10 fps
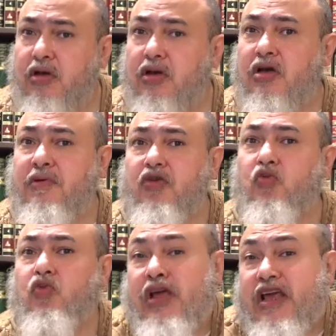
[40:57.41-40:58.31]
I
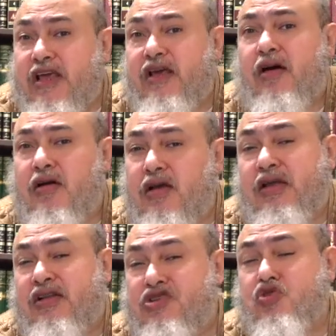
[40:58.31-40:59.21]
mean, we are
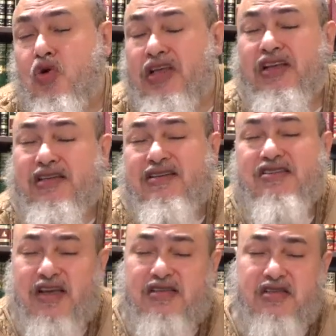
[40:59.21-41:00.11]
enjoying
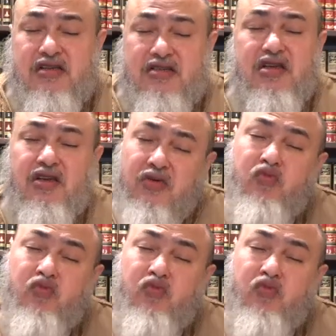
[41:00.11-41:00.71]
these lessons in